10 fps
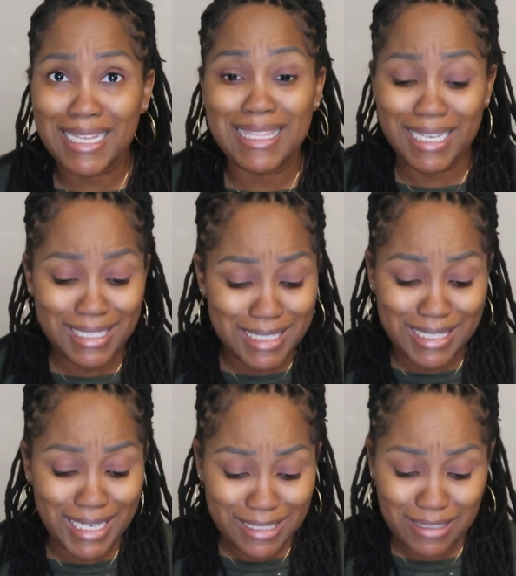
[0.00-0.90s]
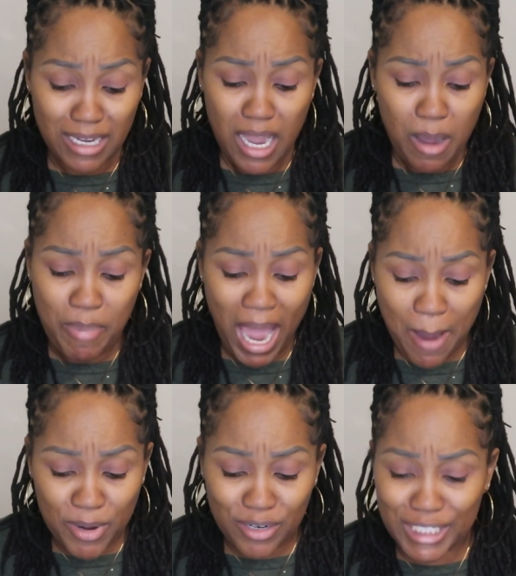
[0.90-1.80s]
And these
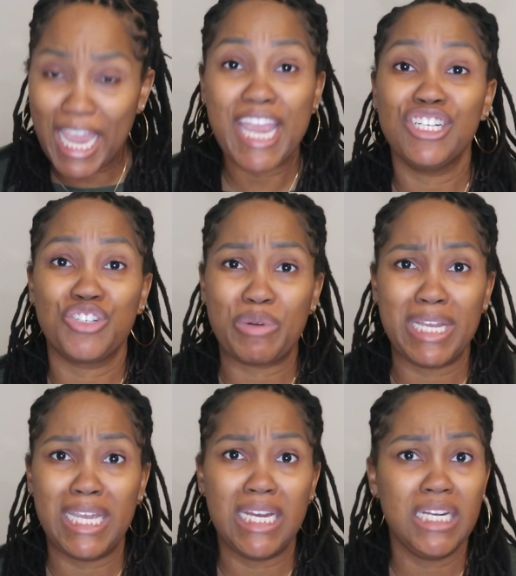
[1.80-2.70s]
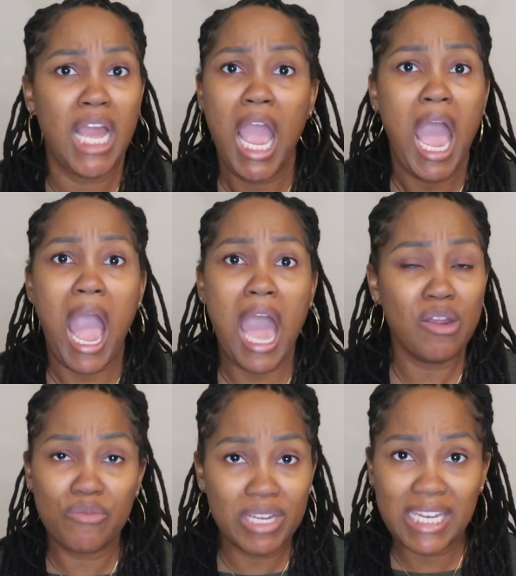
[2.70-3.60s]
pepper tangerine, I
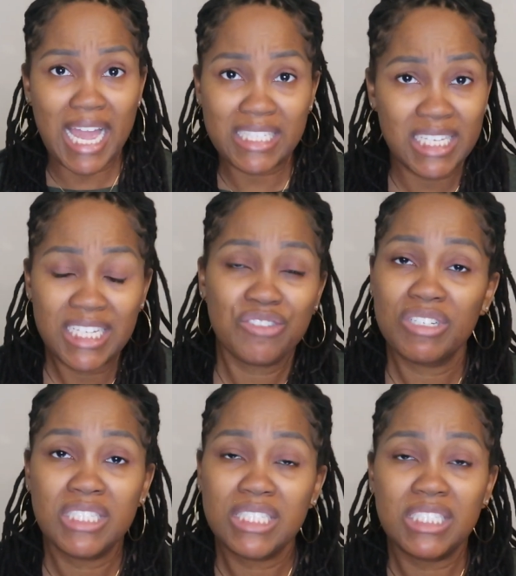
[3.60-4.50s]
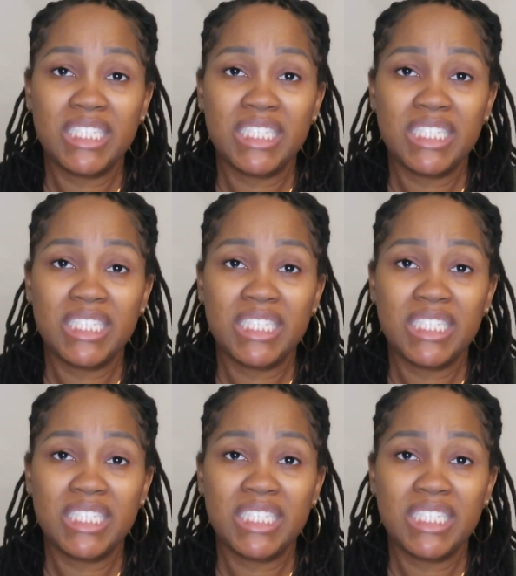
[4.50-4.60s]
don't really like citrus.